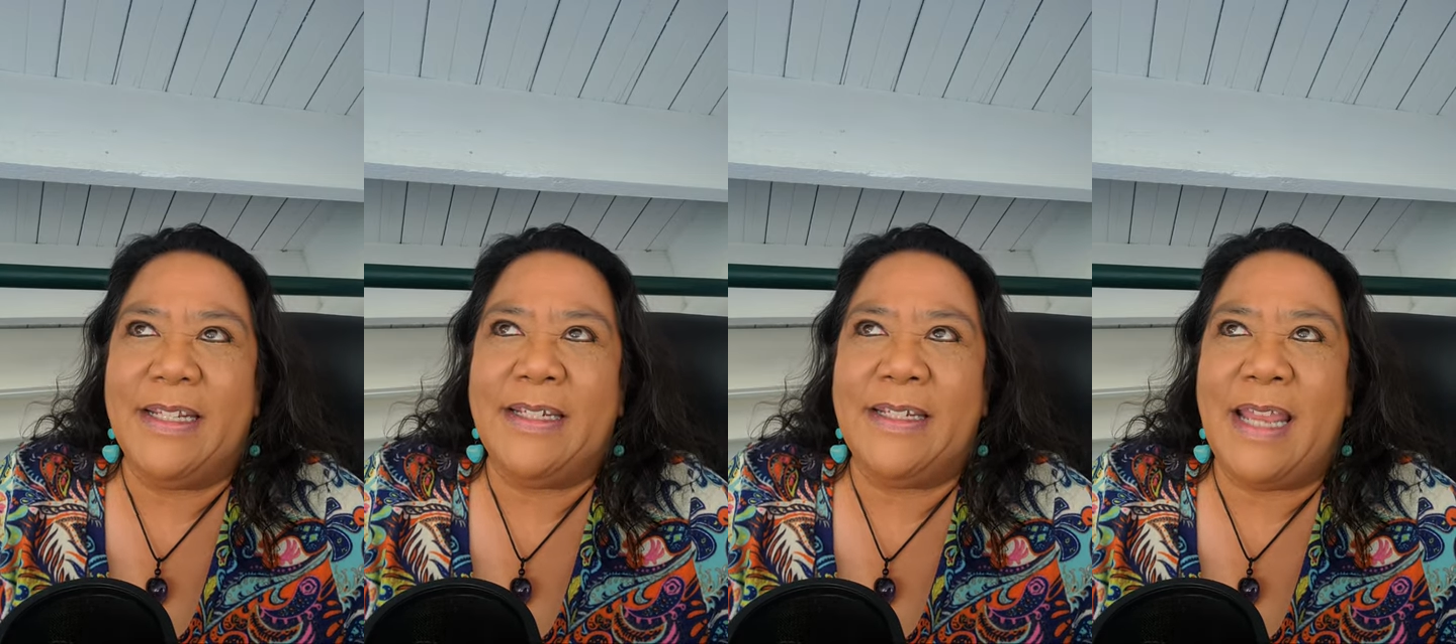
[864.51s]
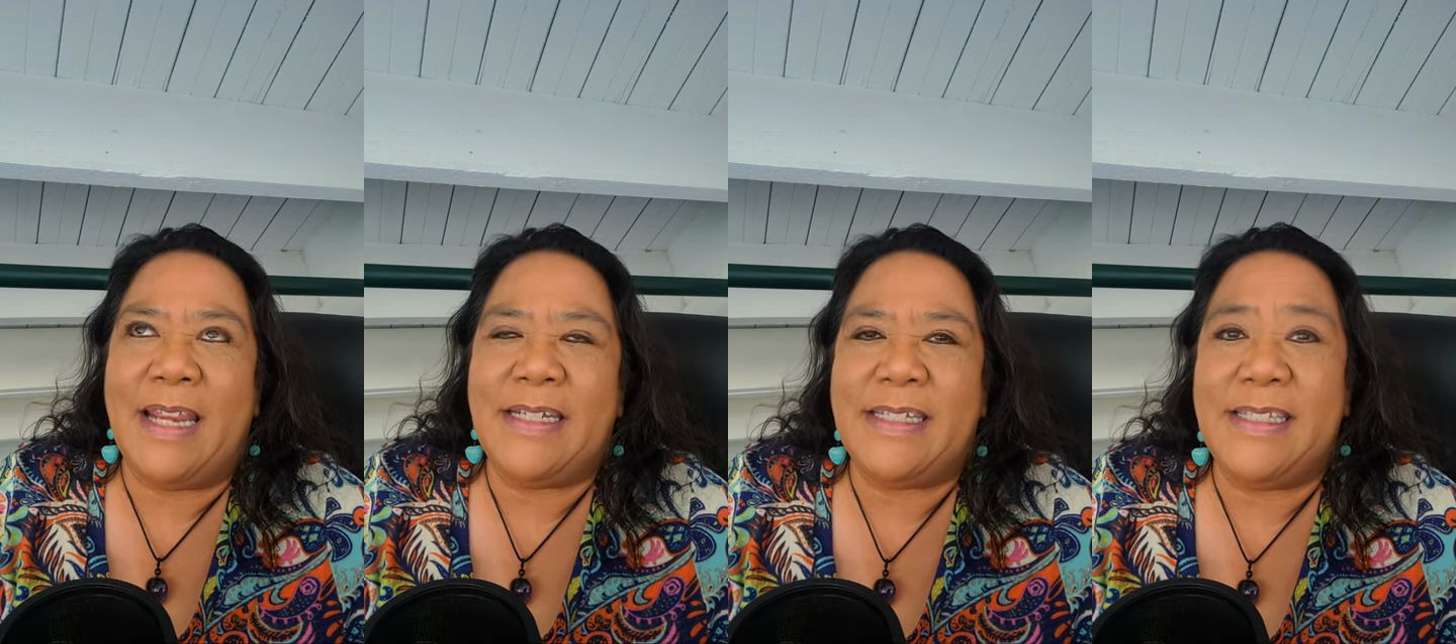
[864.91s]

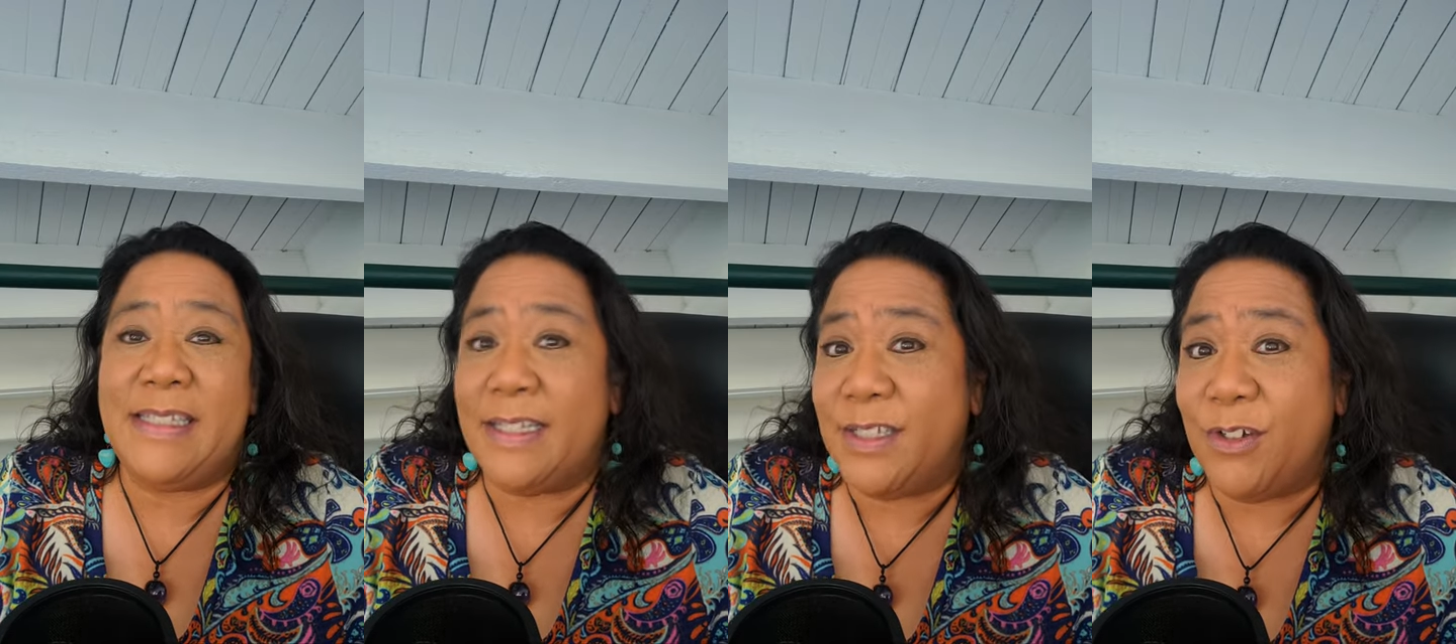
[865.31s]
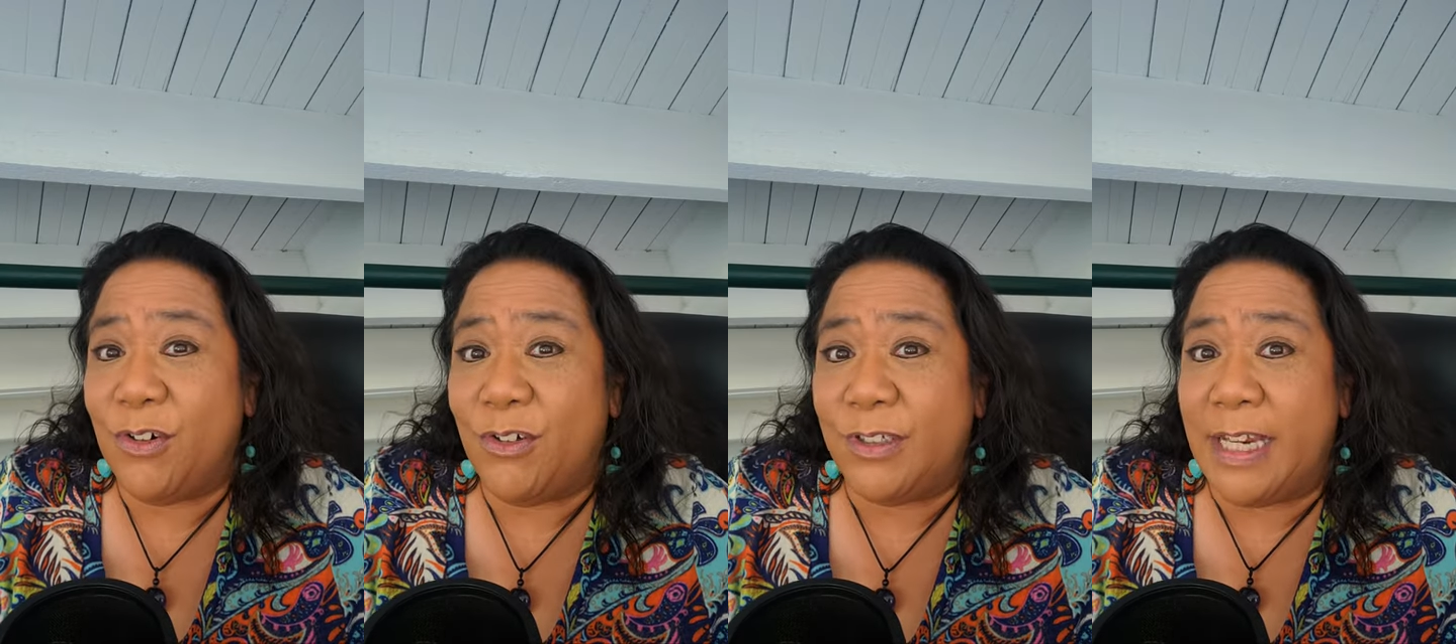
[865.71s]
96 year
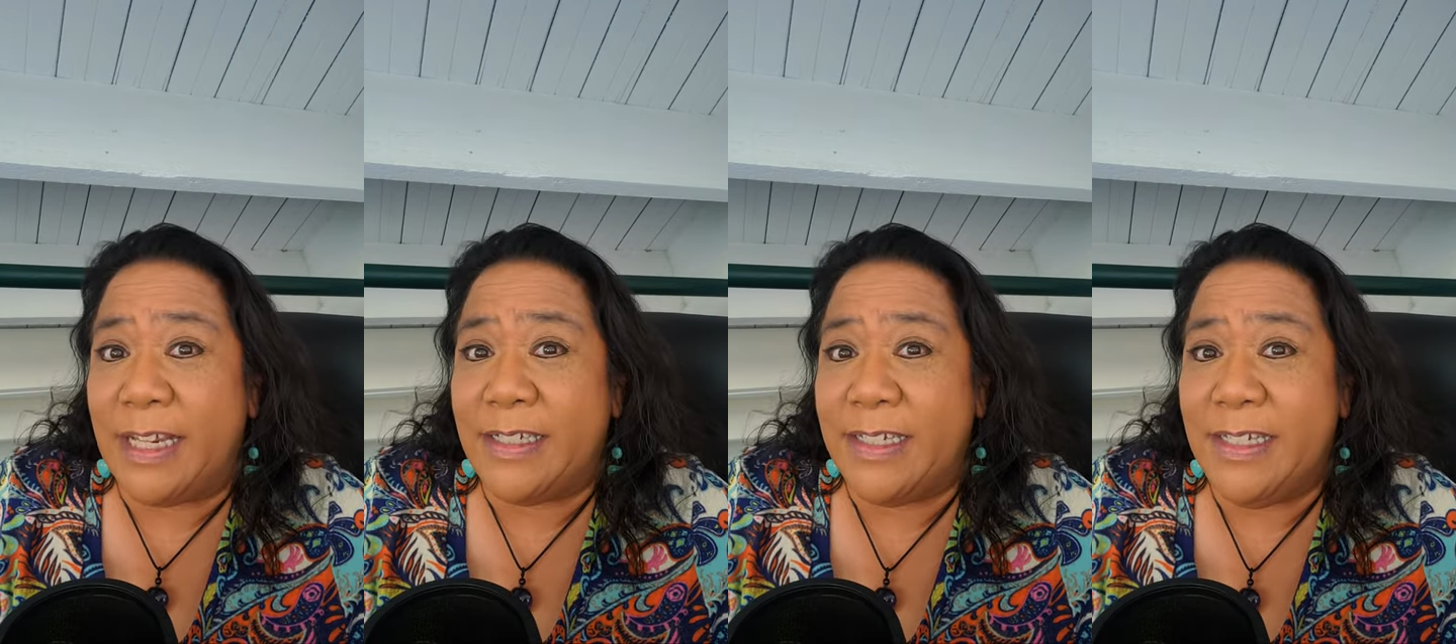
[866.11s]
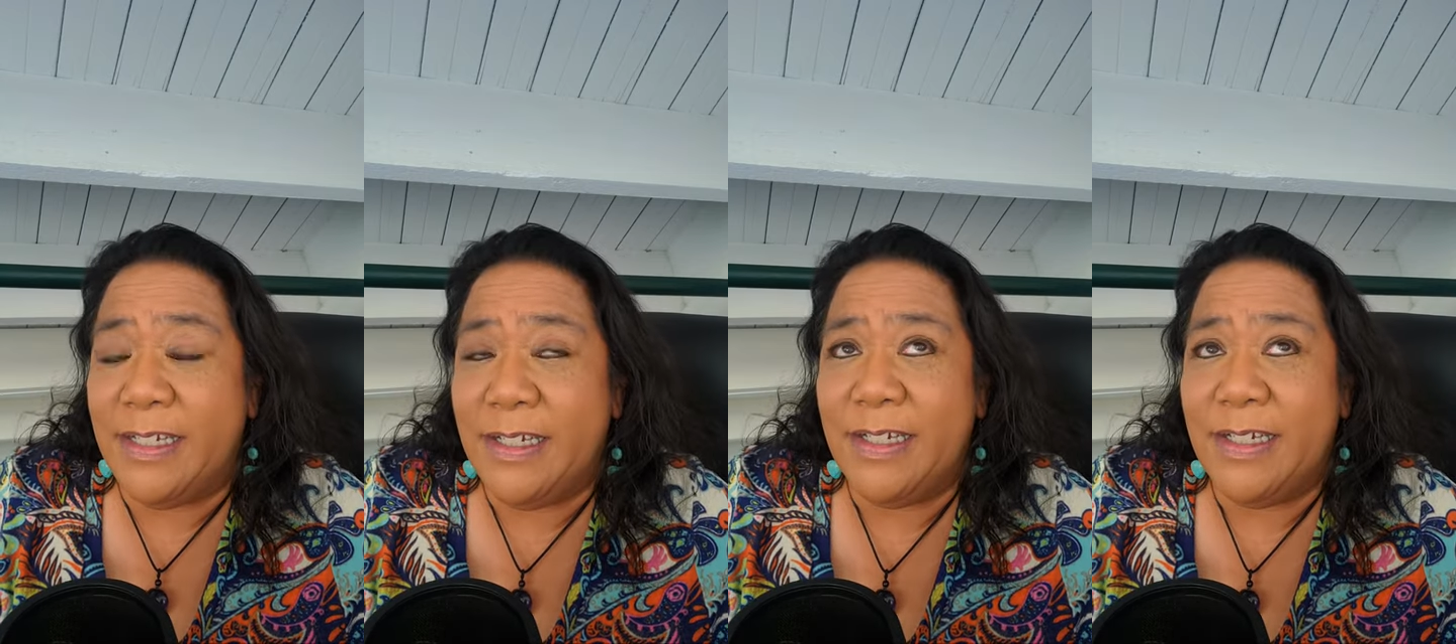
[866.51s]
old auntie